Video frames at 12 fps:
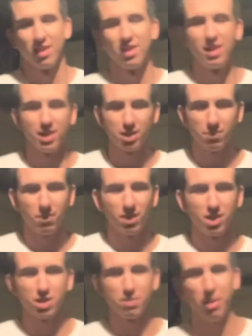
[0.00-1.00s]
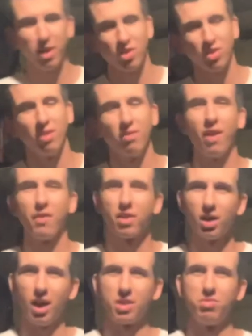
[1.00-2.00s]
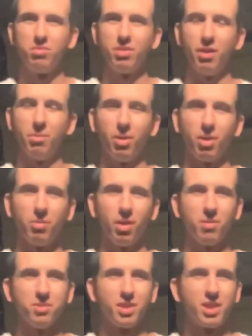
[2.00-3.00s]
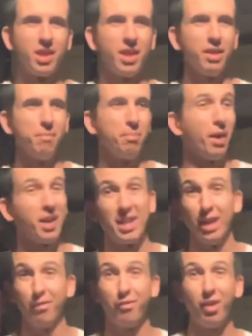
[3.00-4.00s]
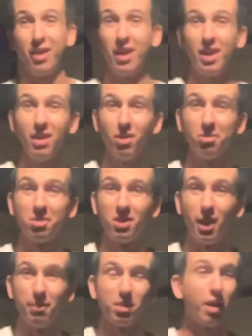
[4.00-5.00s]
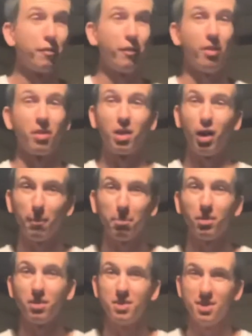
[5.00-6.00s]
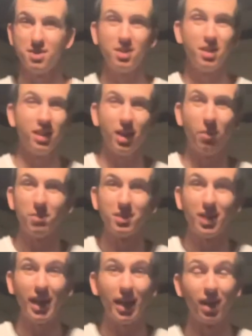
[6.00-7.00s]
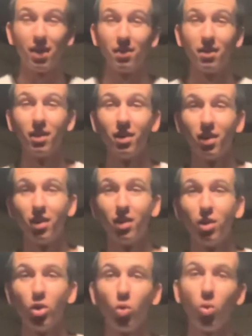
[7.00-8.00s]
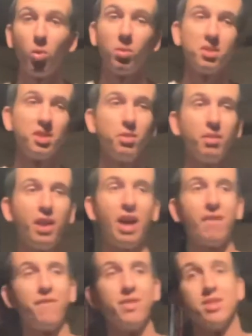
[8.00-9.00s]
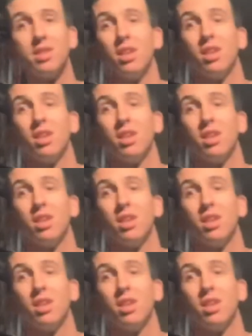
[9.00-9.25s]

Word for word: yes, especially around the Cartoon Network when I was a kid, but I can't find any of those tapes. I found a couple of Disney, and that was it. Well, we'll see what happens.